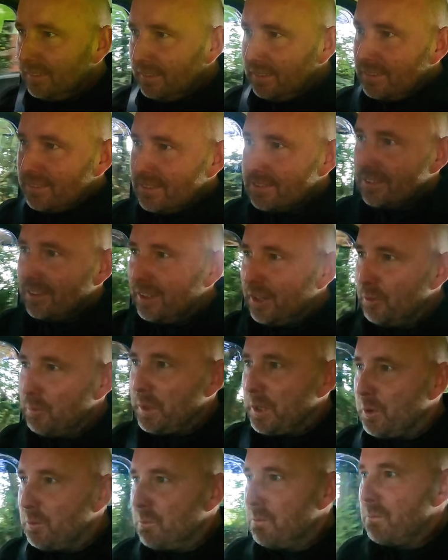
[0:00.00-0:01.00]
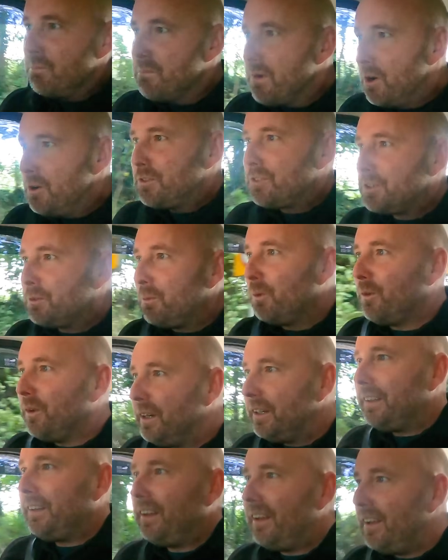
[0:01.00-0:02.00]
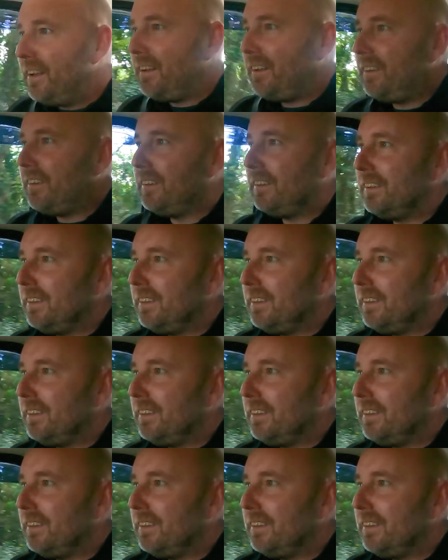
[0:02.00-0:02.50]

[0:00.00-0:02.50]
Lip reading: There's just a little bit of motor whine there.